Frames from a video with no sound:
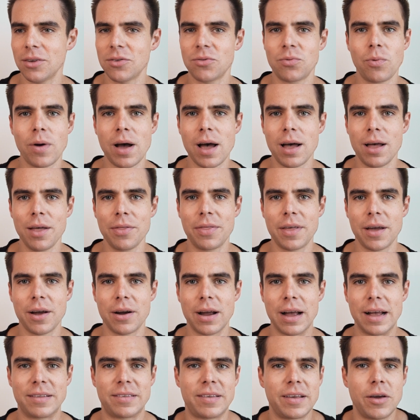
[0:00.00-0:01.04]
as well,
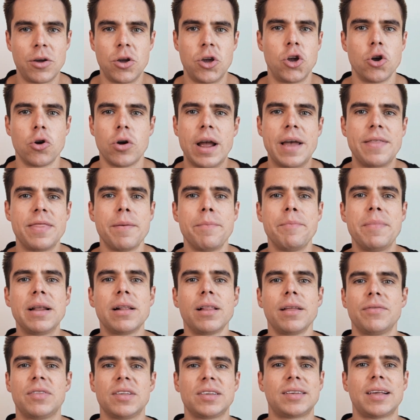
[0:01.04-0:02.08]
you're in the
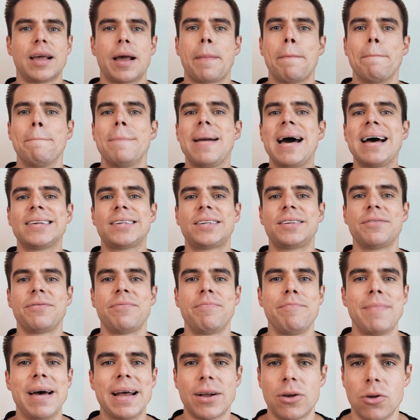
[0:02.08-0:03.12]
middle of this like
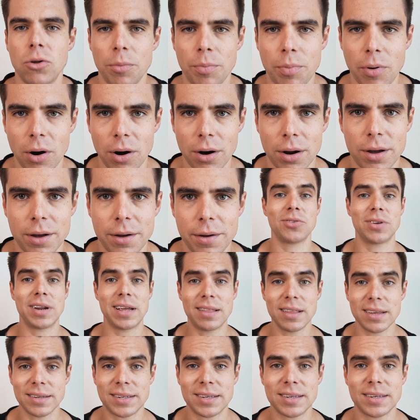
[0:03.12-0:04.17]
massive medical park. So
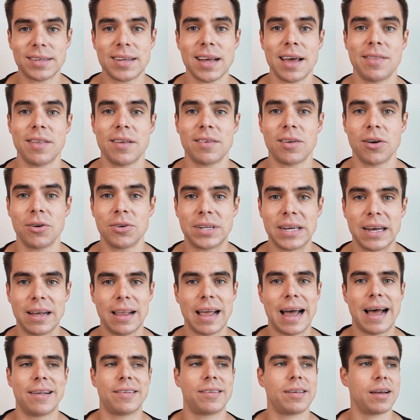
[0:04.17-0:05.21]
needless to say, this hotel
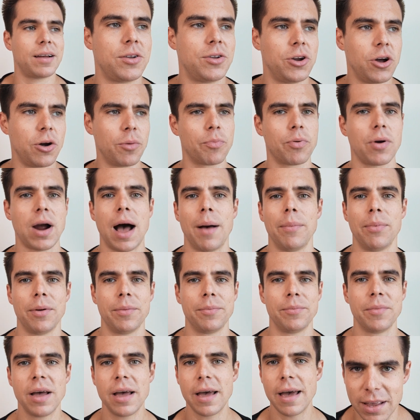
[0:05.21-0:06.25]
has no
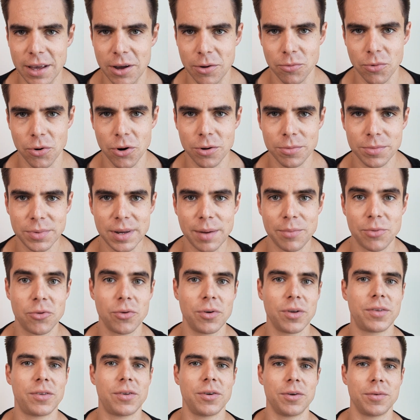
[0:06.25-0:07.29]
problem filling rooms up
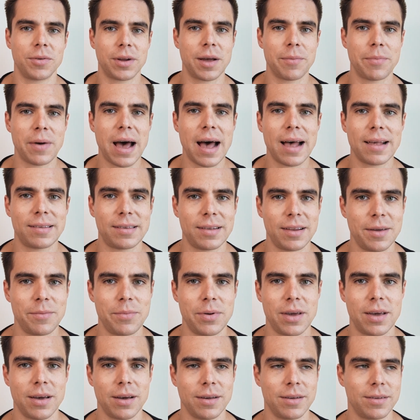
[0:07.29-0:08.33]
to a certain capacity
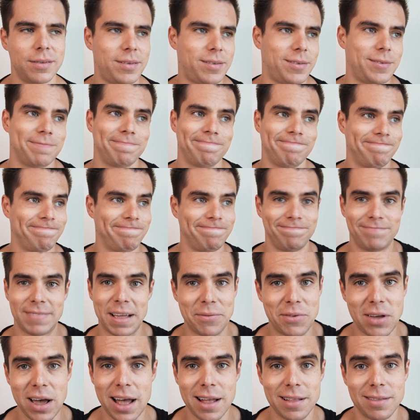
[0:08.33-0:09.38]
because
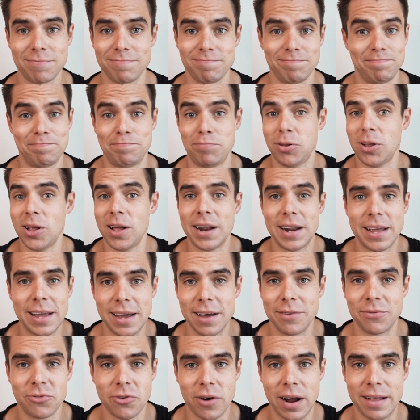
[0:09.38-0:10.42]
they've got plenty
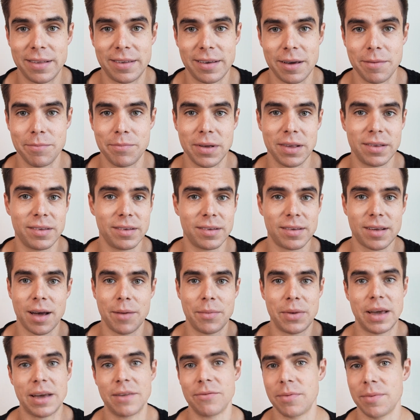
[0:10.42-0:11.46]
of transient business
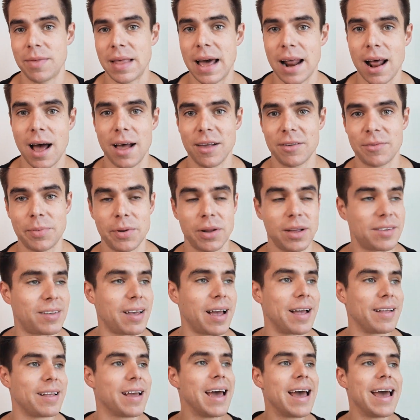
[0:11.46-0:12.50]
coming in from that hospital.
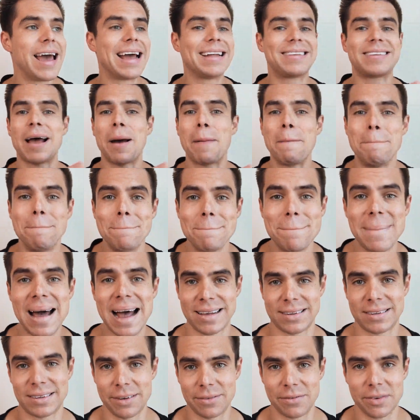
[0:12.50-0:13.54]
It's
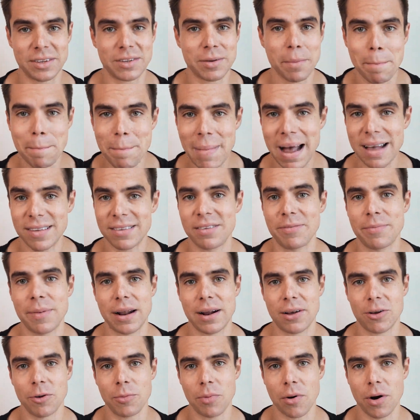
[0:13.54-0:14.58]
massive. It's a massive
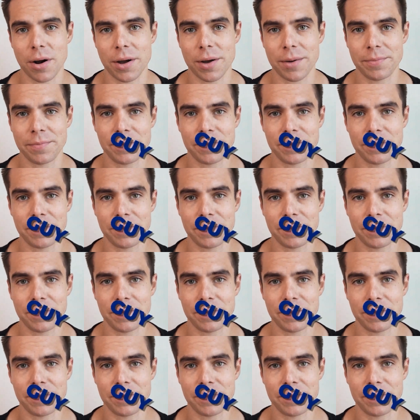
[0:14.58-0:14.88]
medical park.